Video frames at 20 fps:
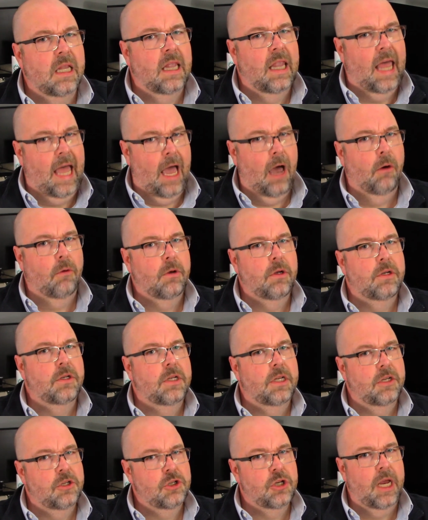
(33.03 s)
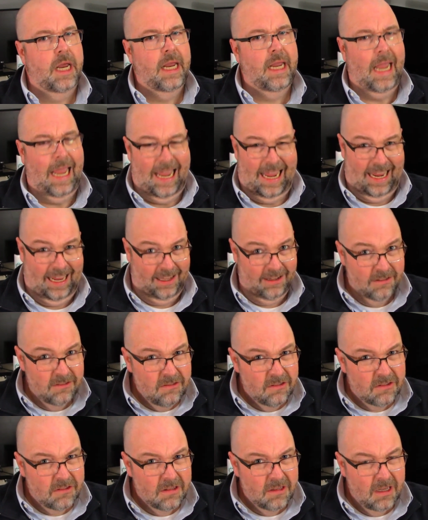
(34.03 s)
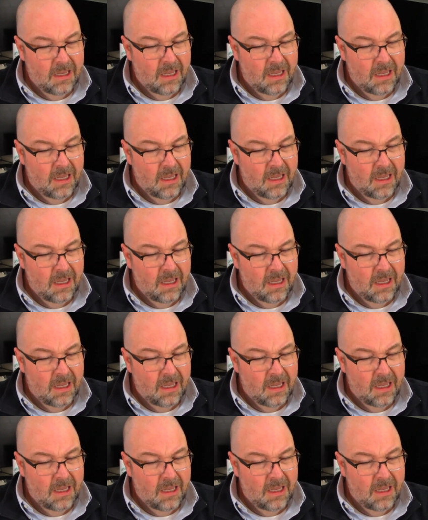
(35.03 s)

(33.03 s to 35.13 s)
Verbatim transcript: allowed to shake hands?